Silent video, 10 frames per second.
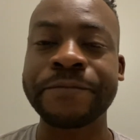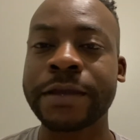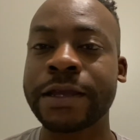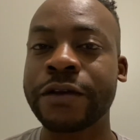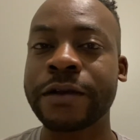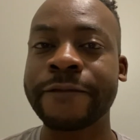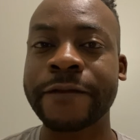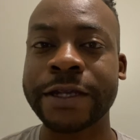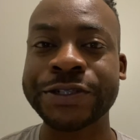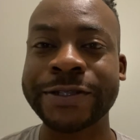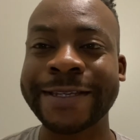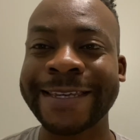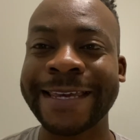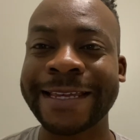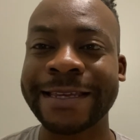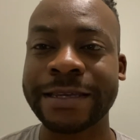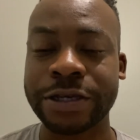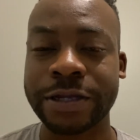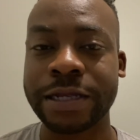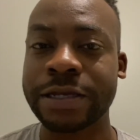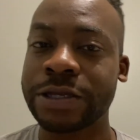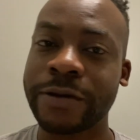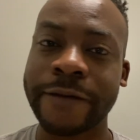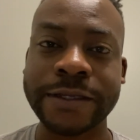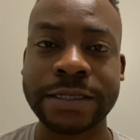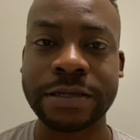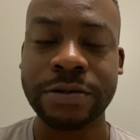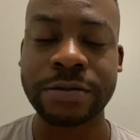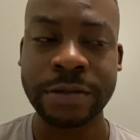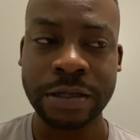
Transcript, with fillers: and you're eventually getting good at it you have a skill